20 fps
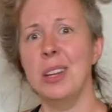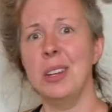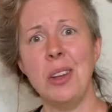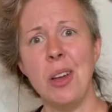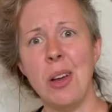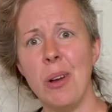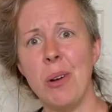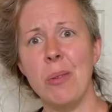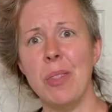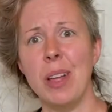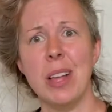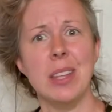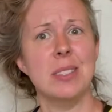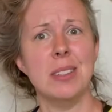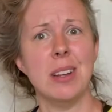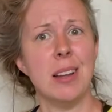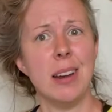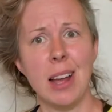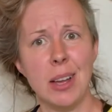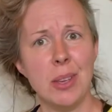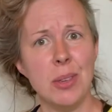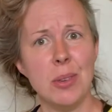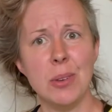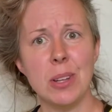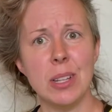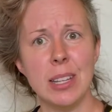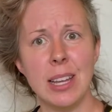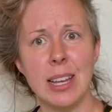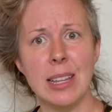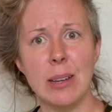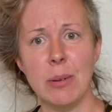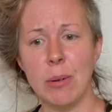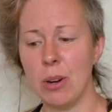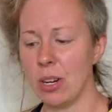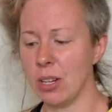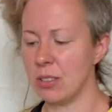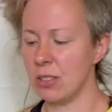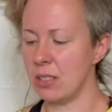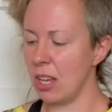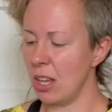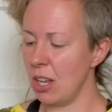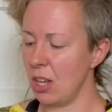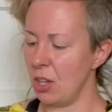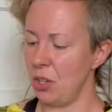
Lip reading: No, that's not how ukulele works.